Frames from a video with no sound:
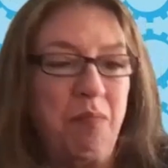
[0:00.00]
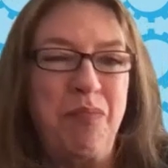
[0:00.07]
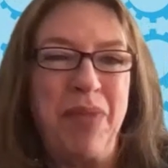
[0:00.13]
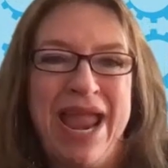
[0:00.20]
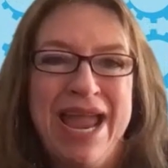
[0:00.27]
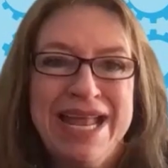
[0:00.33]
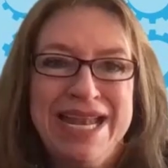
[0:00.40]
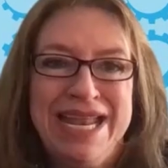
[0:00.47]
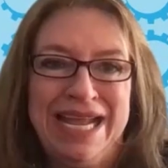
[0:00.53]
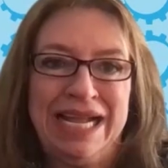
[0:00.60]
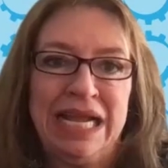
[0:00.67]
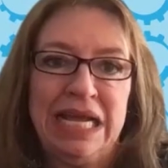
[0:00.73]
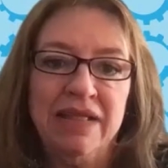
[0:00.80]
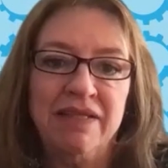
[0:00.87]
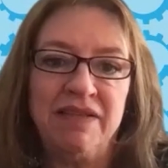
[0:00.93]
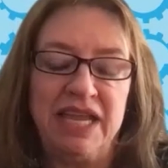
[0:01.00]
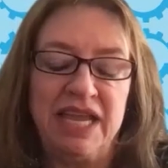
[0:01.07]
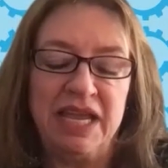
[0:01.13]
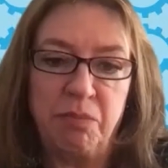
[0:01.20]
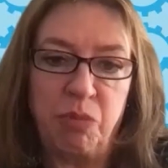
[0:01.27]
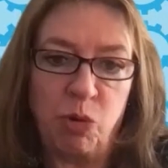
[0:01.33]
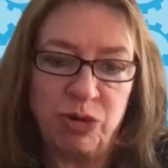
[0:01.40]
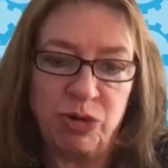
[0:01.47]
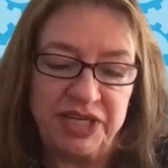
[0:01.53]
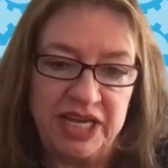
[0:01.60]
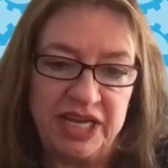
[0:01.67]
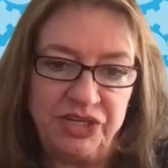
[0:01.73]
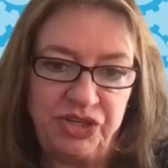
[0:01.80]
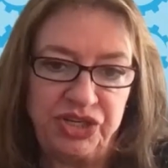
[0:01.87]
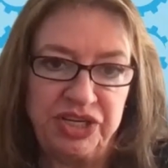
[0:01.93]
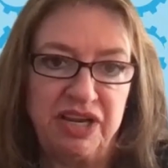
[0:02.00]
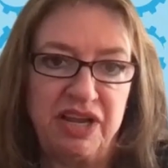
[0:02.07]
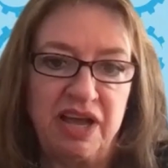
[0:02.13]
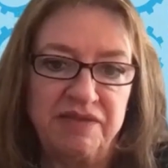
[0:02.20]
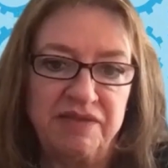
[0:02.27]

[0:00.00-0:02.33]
banning the importation